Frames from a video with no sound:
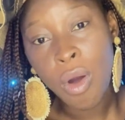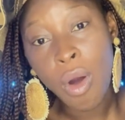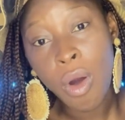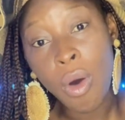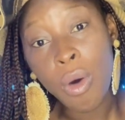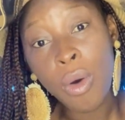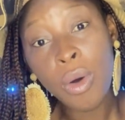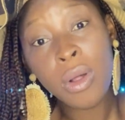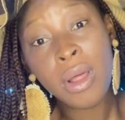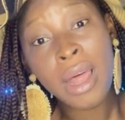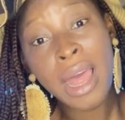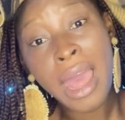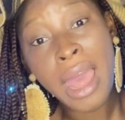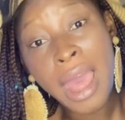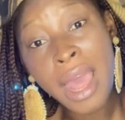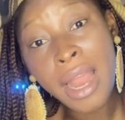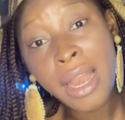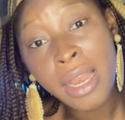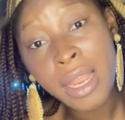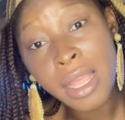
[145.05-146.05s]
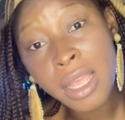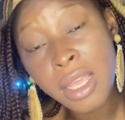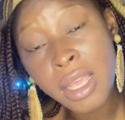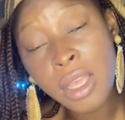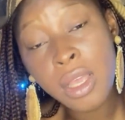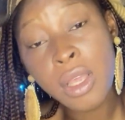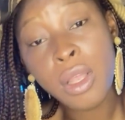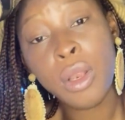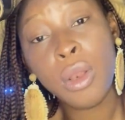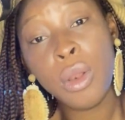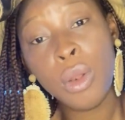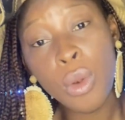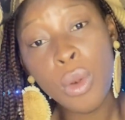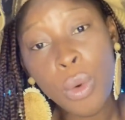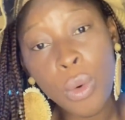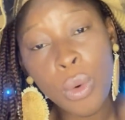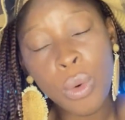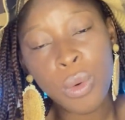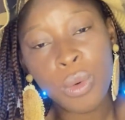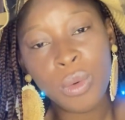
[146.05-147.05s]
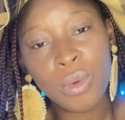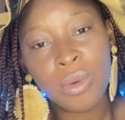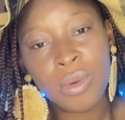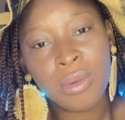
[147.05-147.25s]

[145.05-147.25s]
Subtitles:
or le low